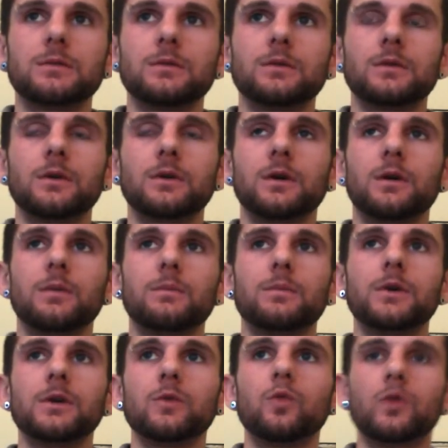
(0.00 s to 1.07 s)
but
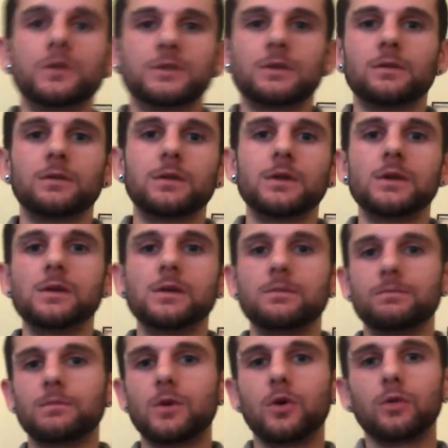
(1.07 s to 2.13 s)
it wasn't the
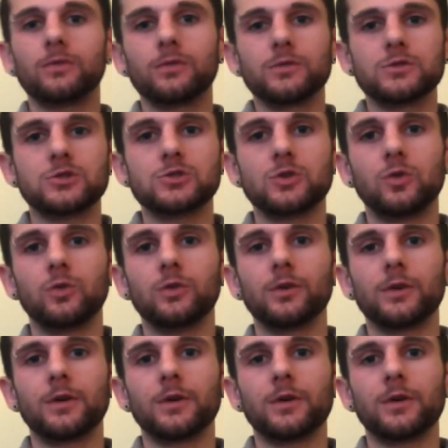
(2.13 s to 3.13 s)
over-the-shoulder